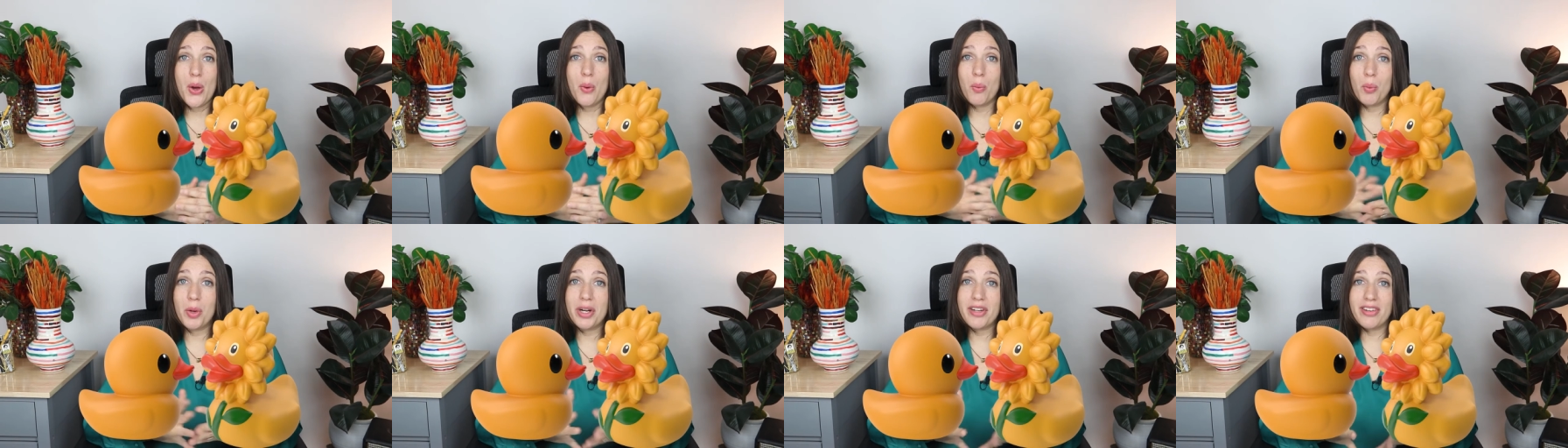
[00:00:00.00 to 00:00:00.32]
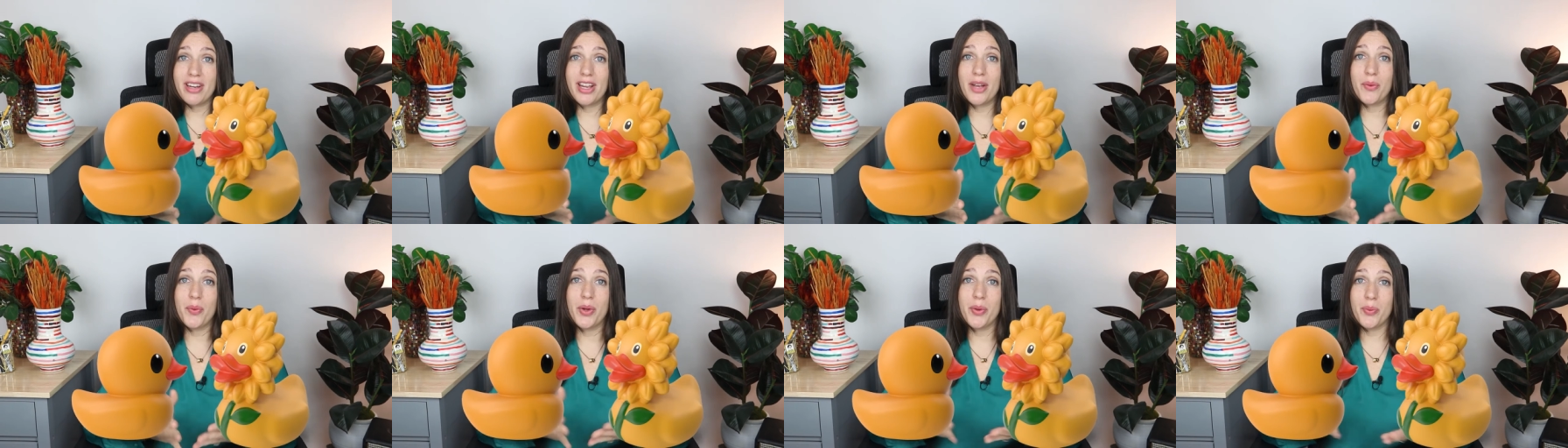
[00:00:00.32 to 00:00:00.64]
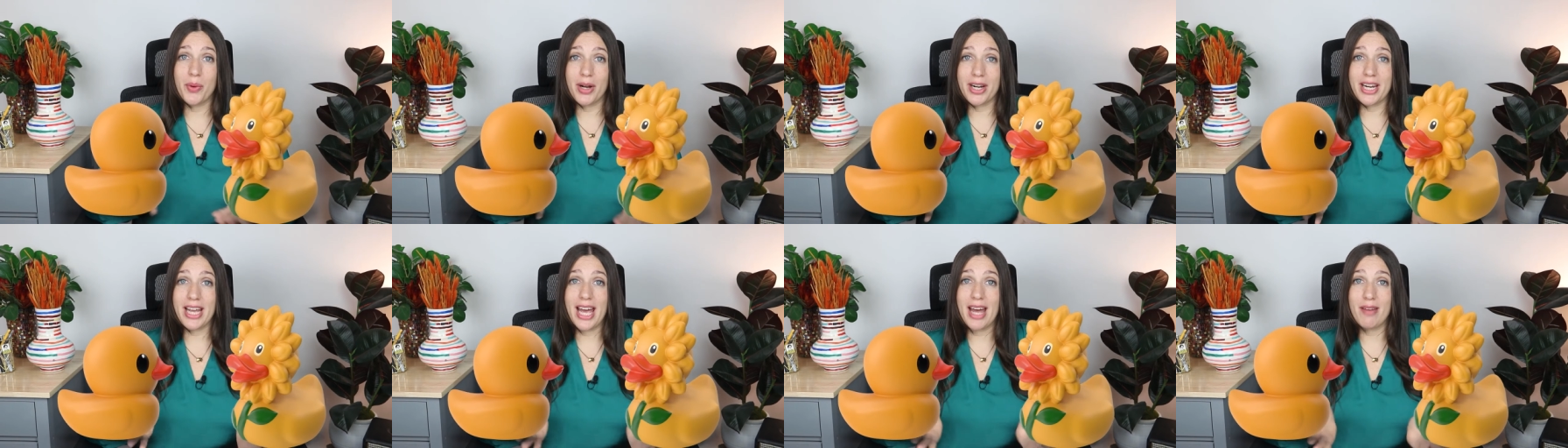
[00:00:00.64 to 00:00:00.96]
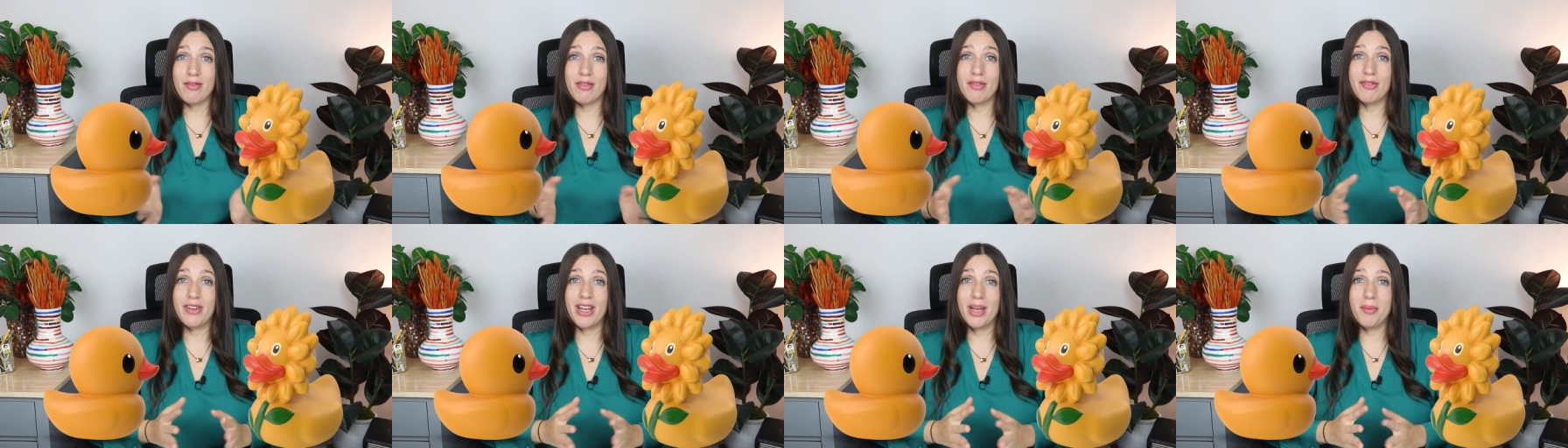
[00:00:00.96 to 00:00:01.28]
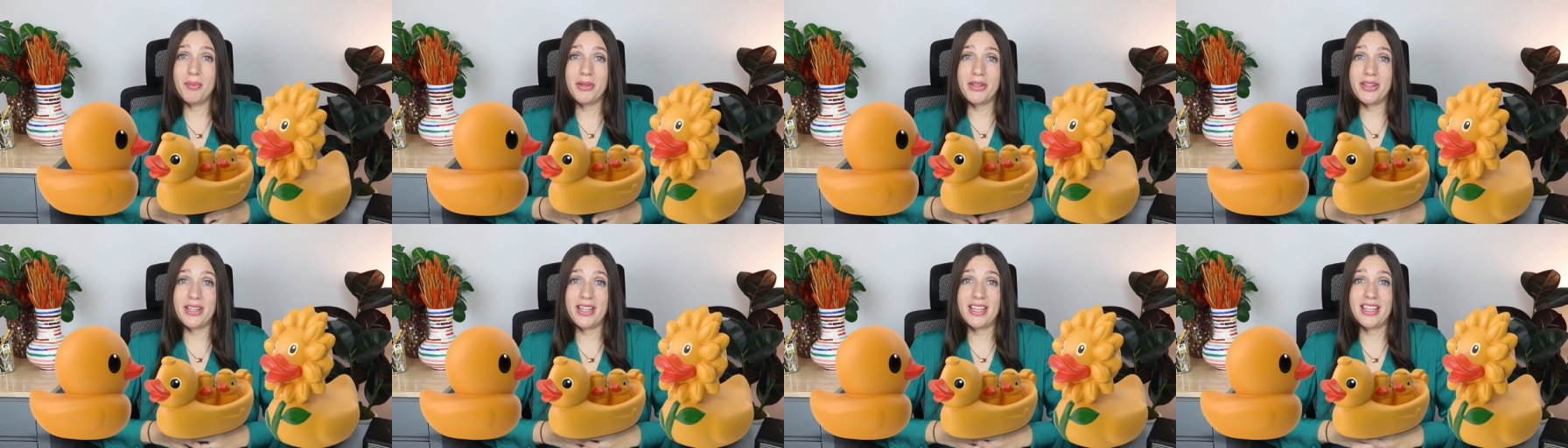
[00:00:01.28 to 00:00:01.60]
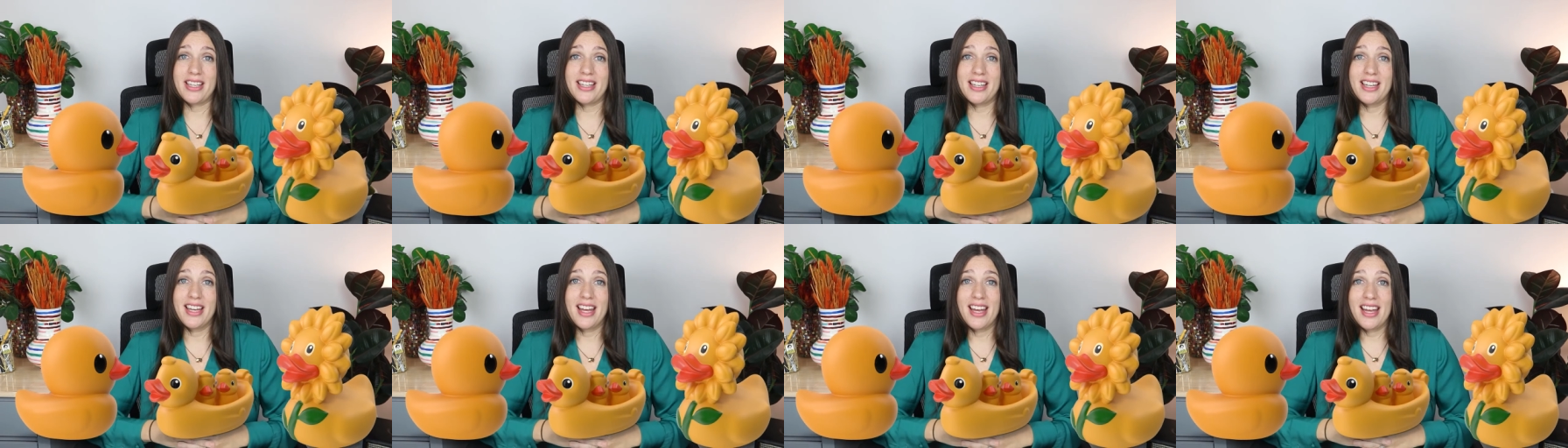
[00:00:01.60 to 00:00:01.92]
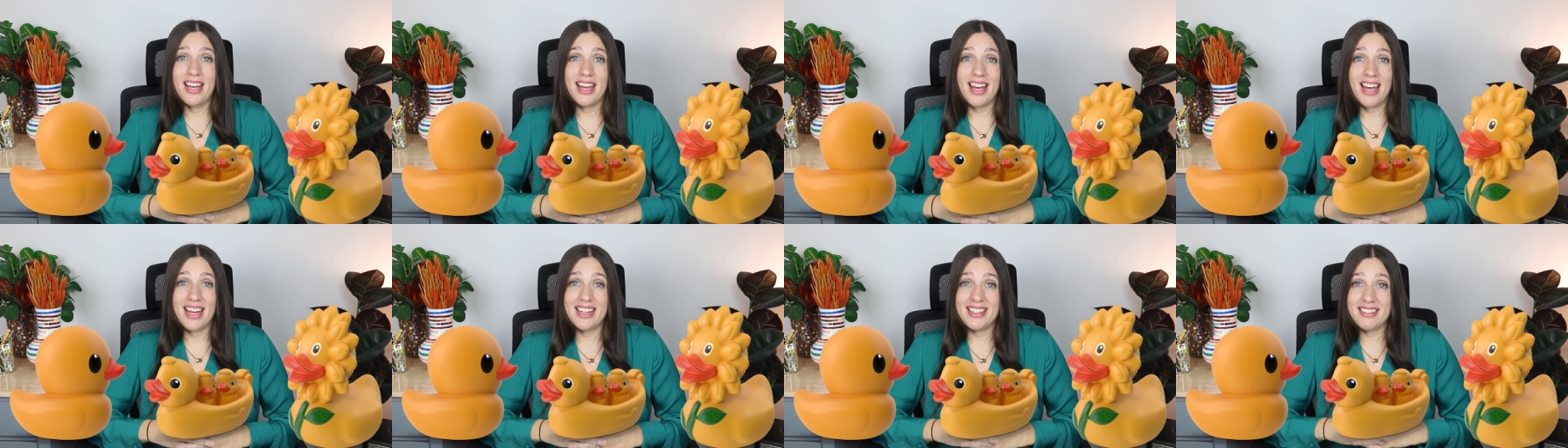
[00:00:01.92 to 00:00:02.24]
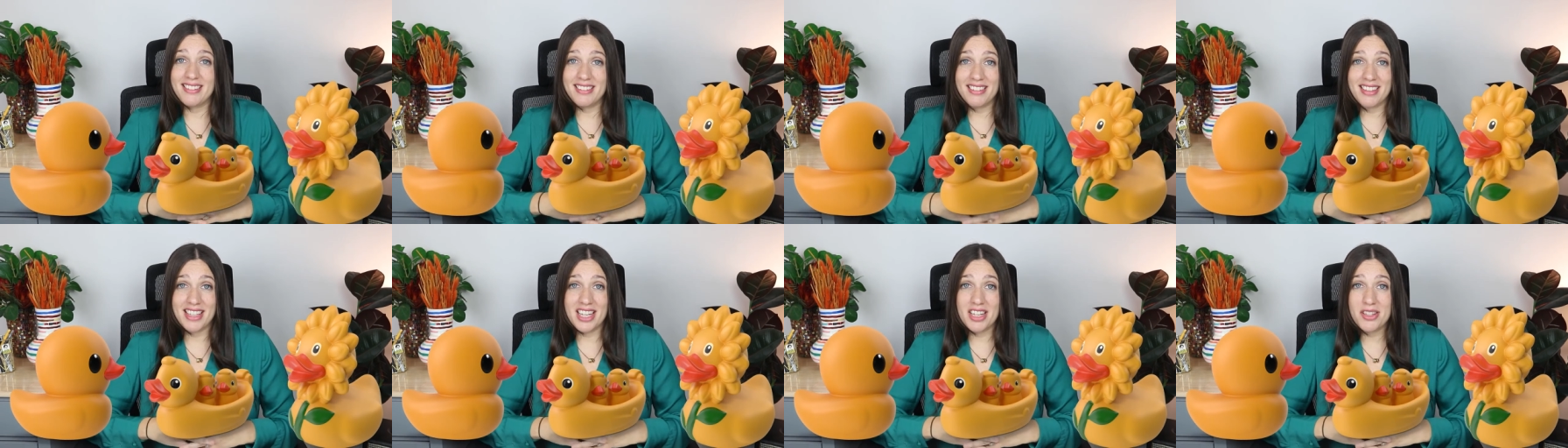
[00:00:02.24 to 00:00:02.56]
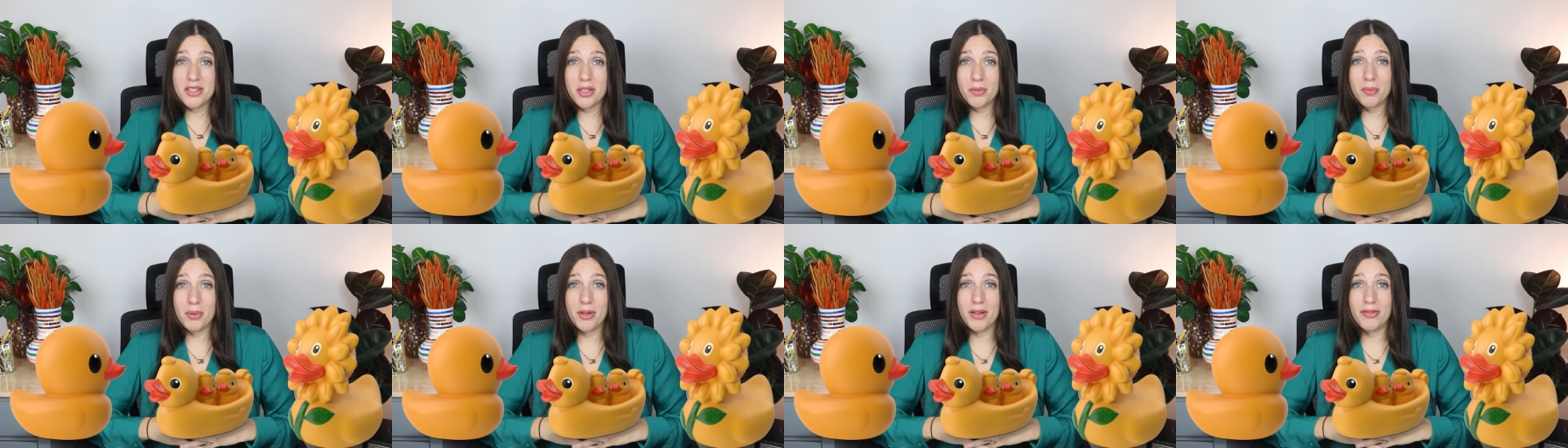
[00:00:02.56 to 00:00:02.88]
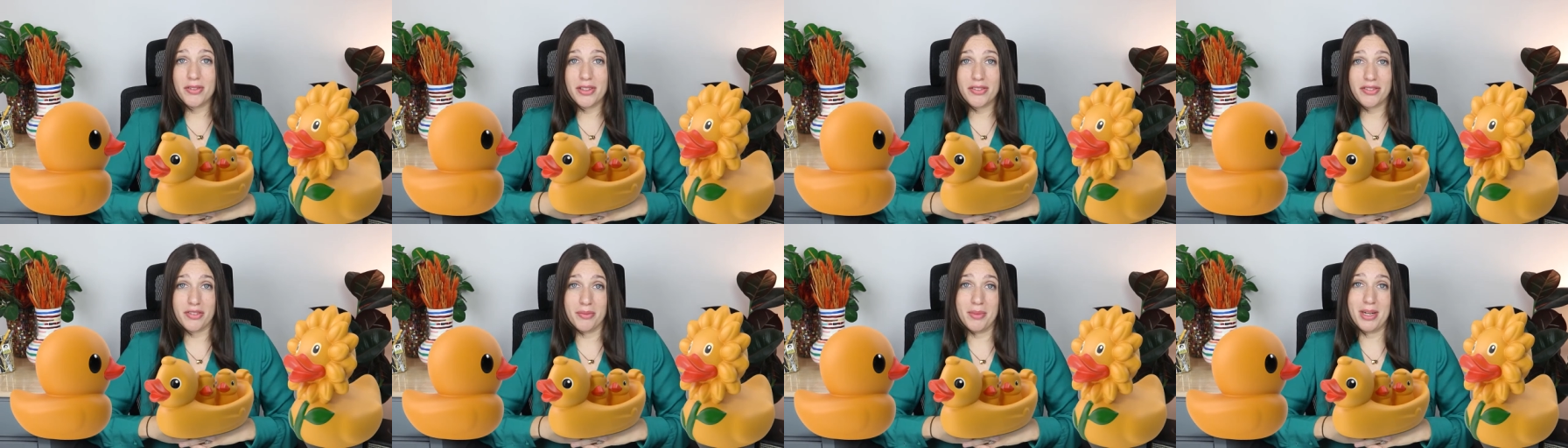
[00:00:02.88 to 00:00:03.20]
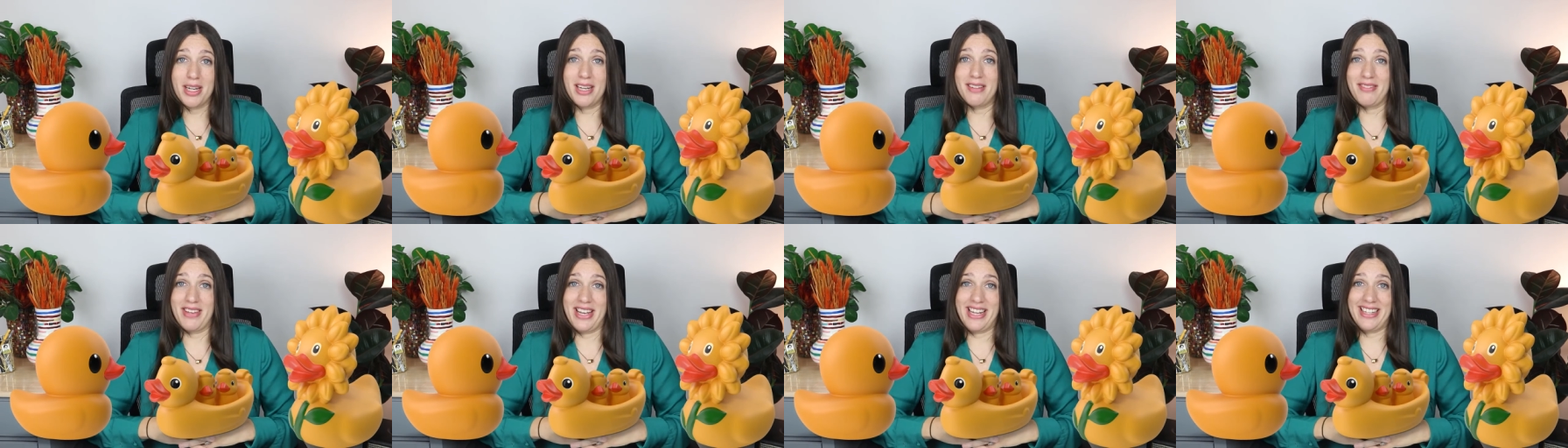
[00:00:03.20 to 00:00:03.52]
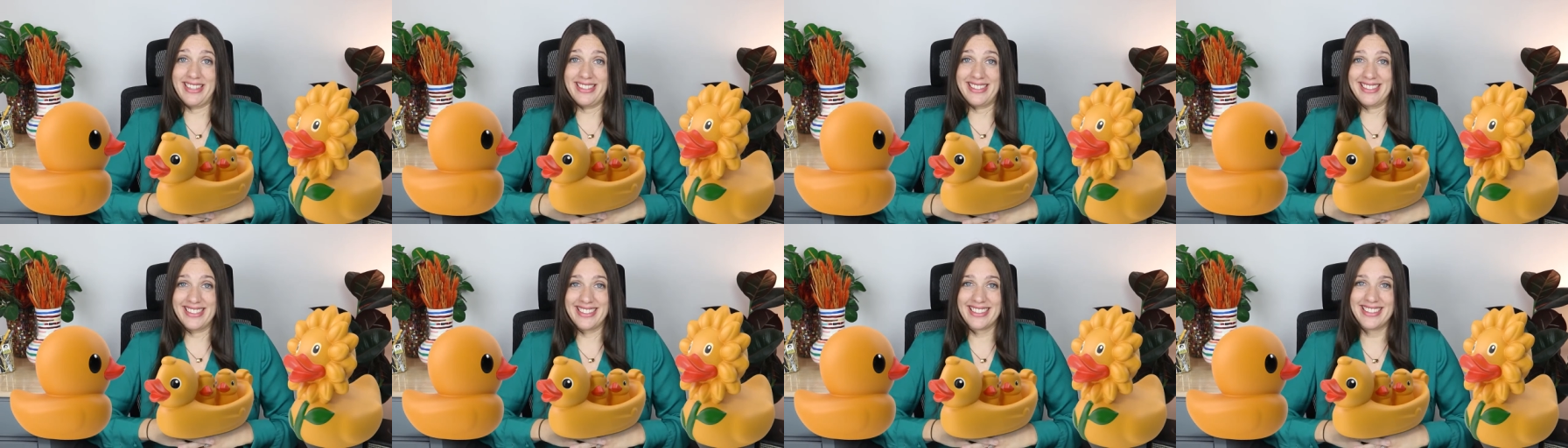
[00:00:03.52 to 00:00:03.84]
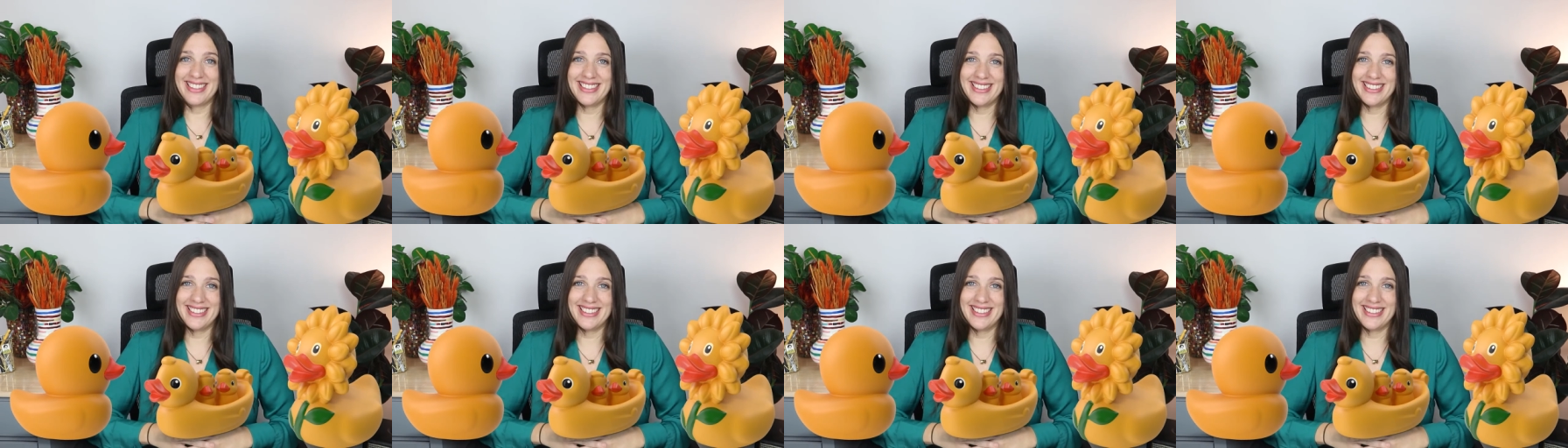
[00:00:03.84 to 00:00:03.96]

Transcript: one day we want to have a family. And kids are perfect for minivans.